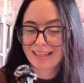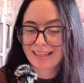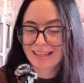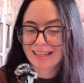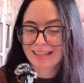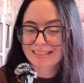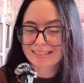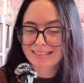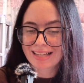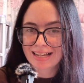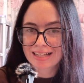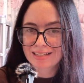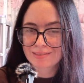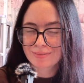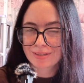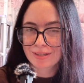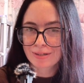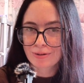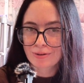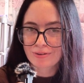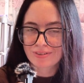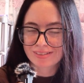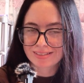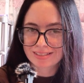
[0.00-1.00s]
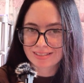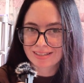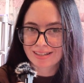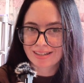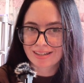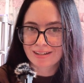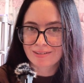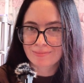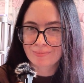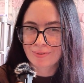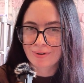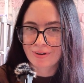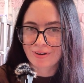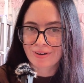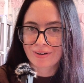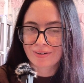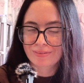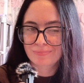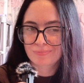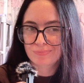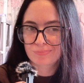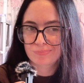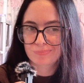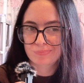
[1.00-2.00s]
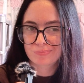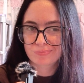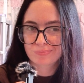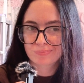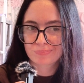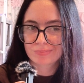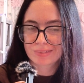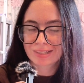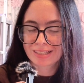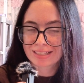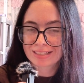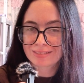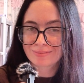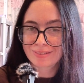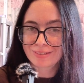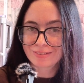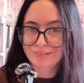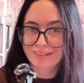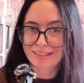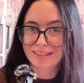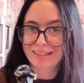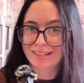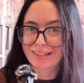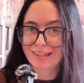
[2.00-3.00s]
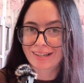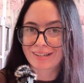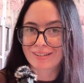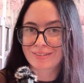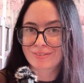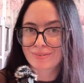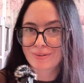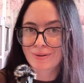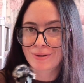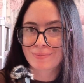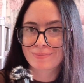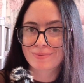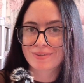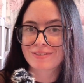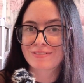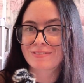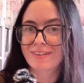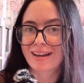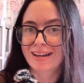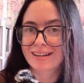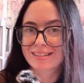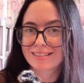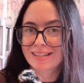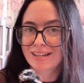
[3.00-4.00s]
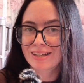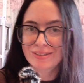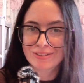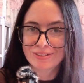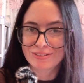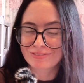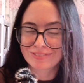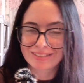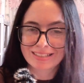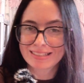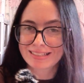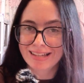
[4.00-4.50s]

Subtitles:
It's getting a bit colder now, but it's been really nice. So I hope you've had a lovely